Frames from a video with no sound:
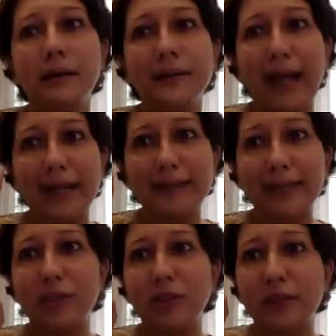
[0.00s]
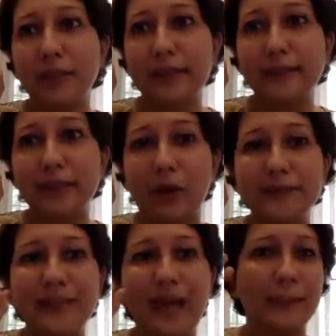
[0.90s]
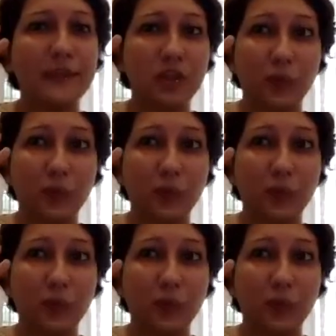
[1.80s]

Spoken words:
taxation on ESOPs happens